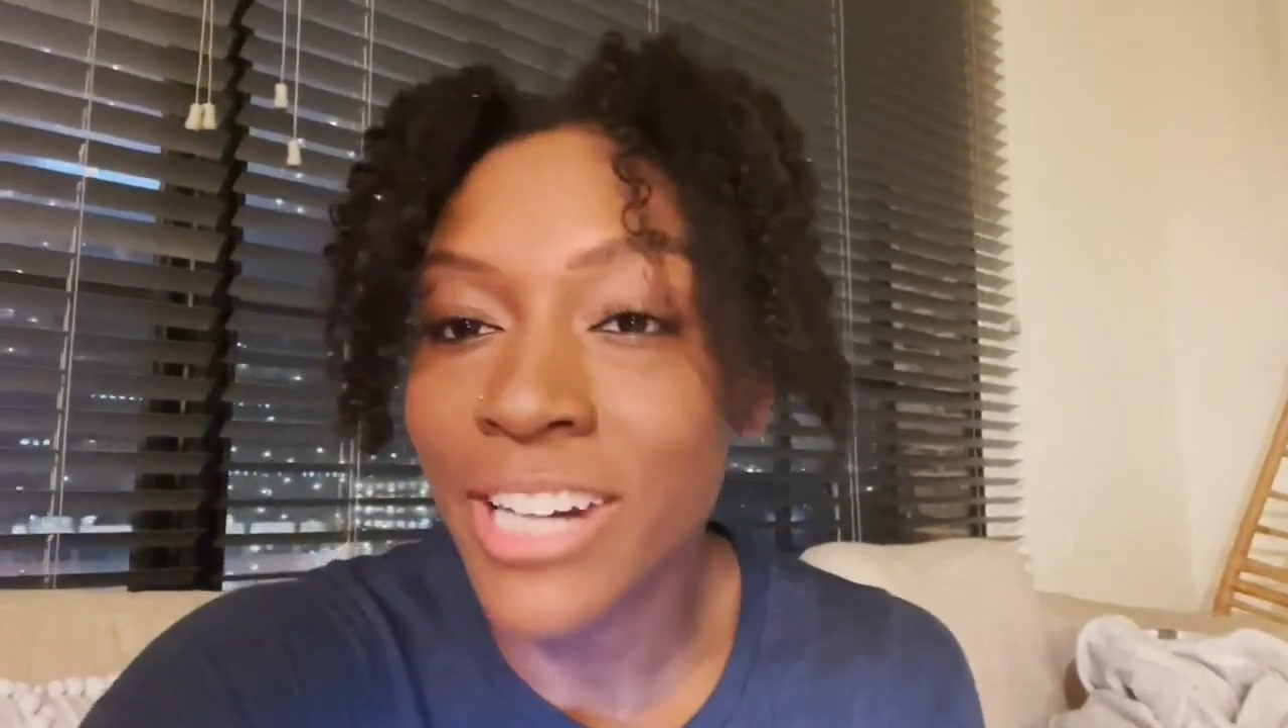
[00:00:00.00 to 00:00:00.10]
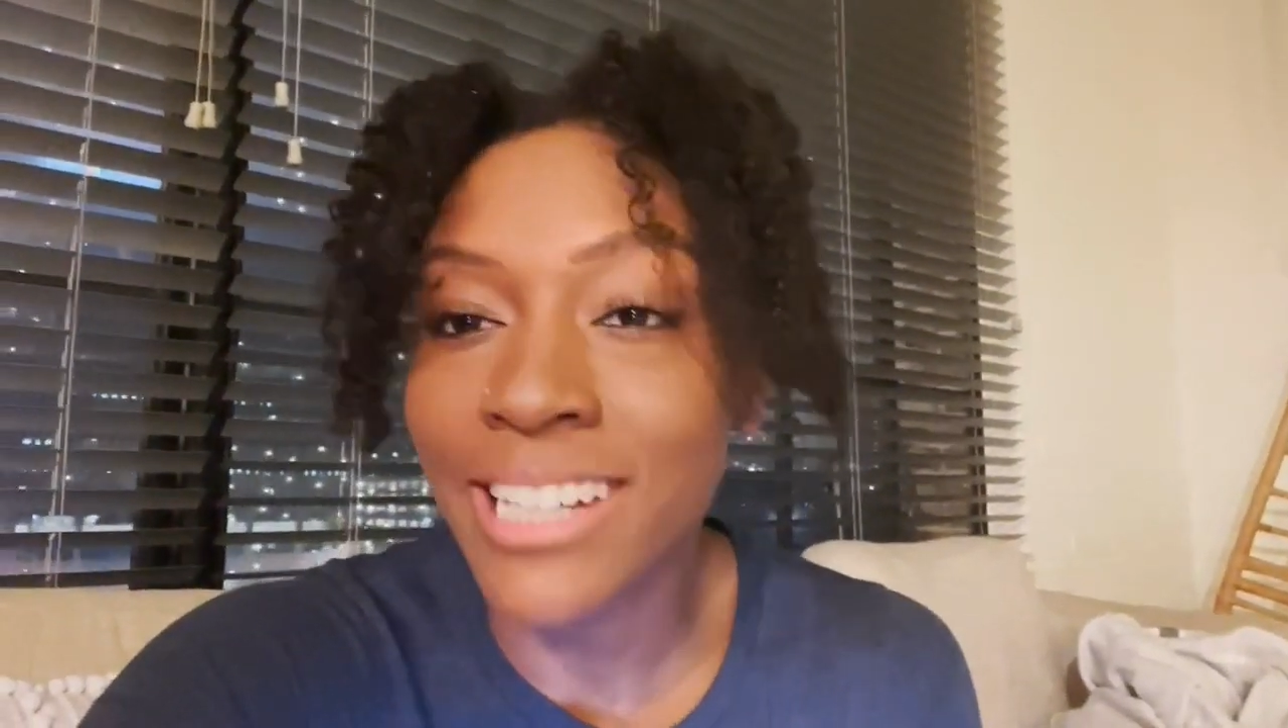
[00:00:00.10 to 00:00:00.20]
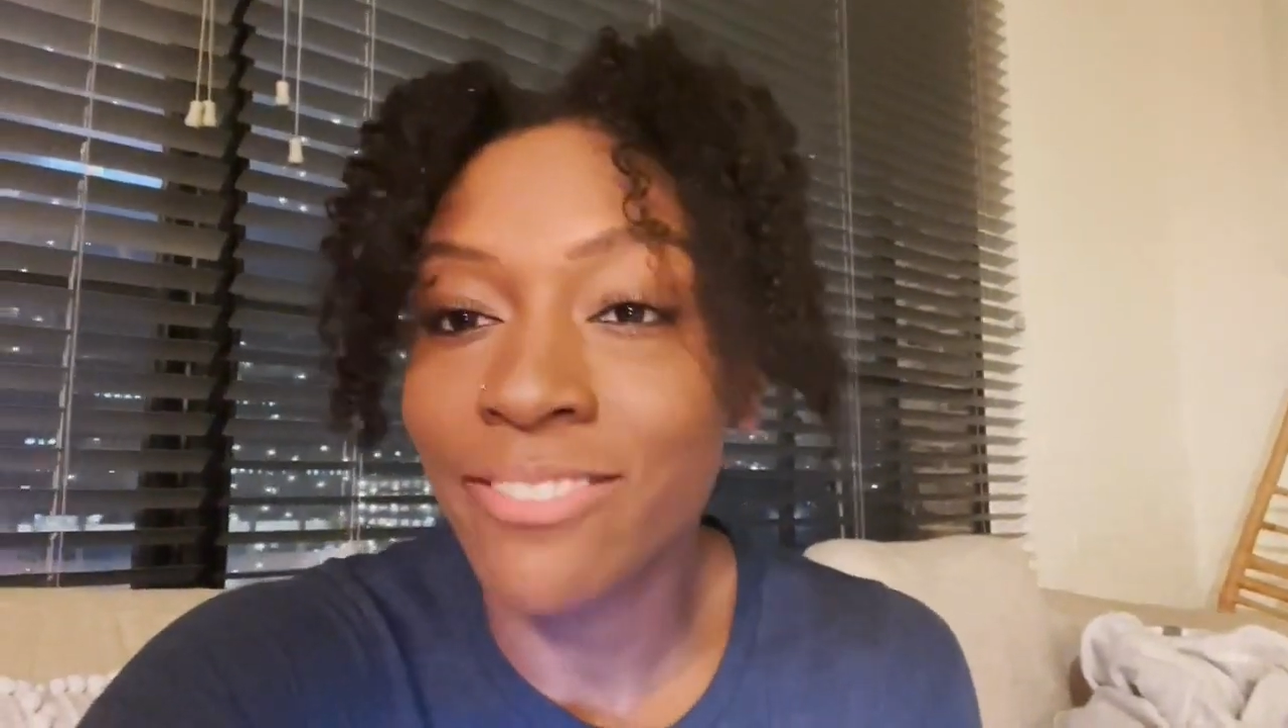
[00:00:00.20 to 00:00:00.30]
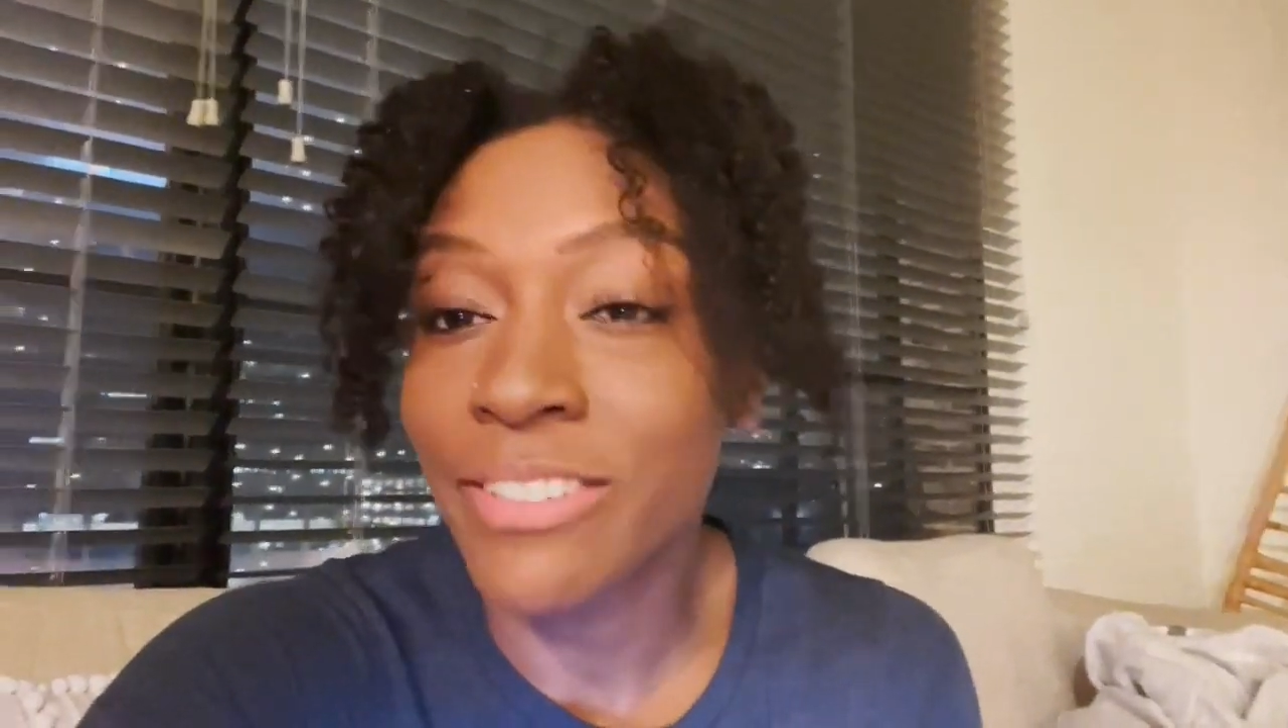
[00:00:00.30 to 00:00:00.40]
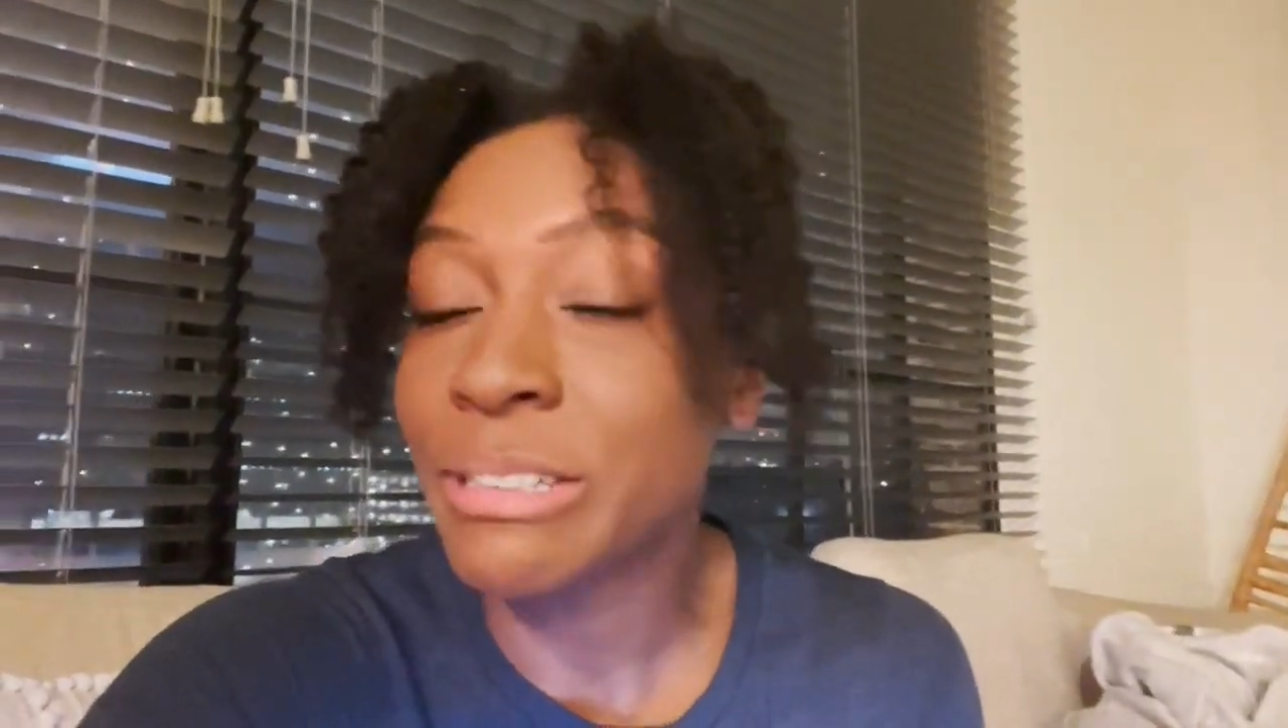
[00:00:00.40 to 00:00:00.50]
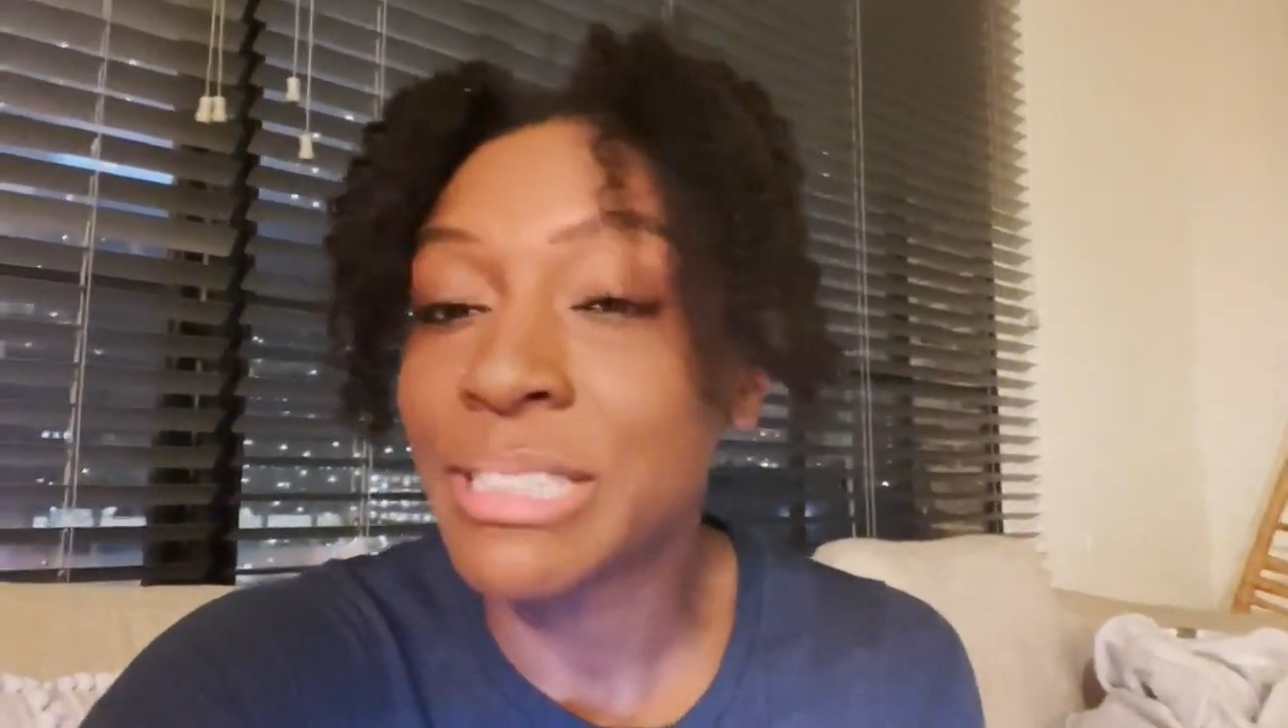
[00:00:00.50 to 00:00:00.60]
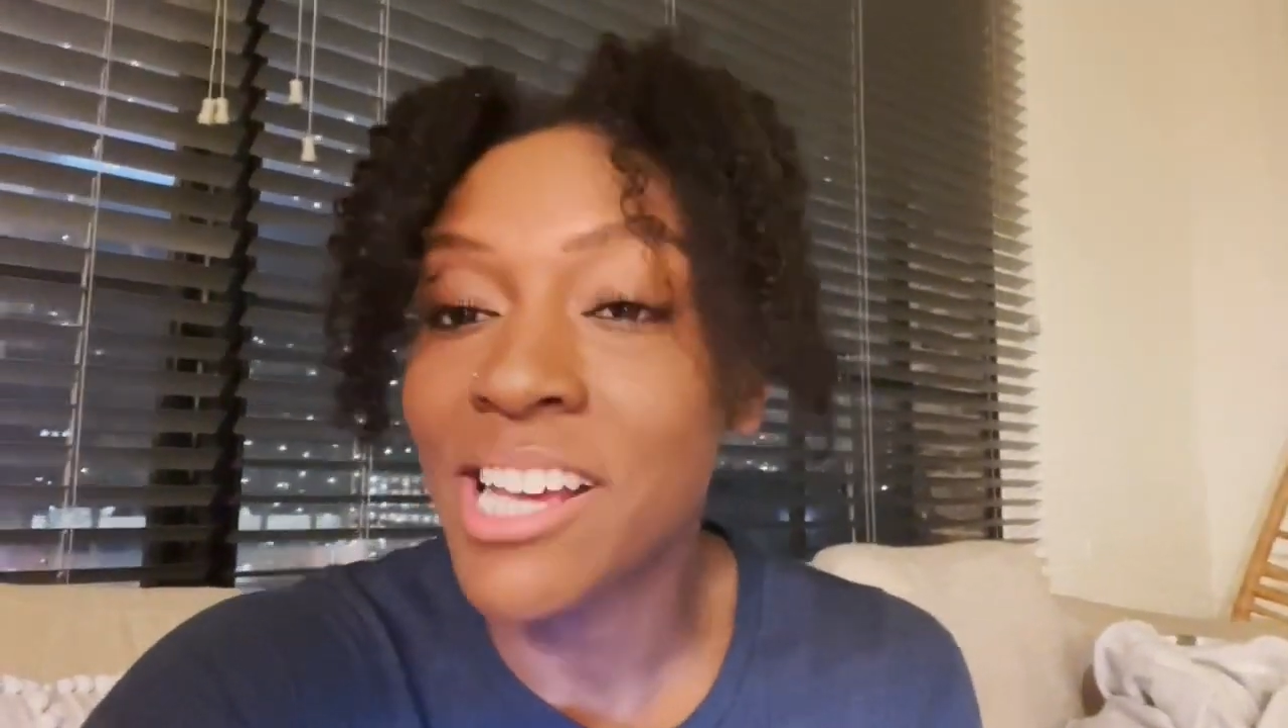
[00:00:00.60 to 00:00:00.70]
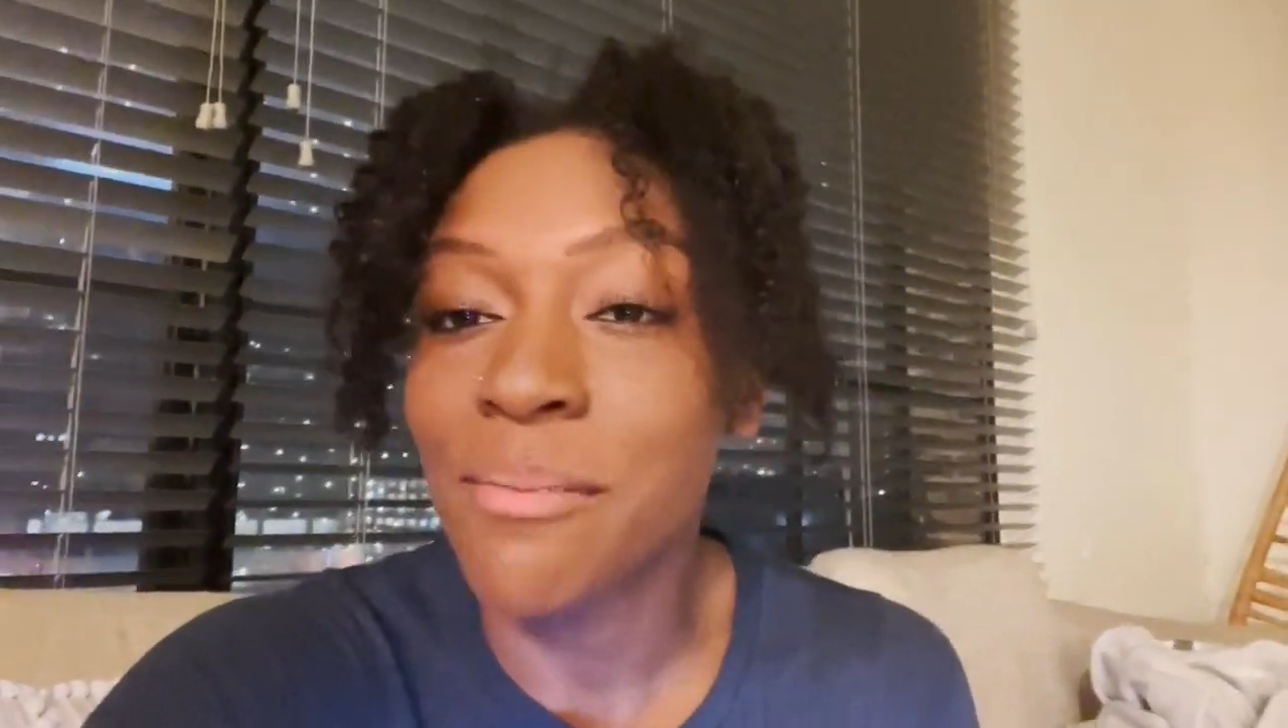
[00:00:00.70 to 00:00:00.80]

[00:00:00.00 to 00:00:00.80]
and Field team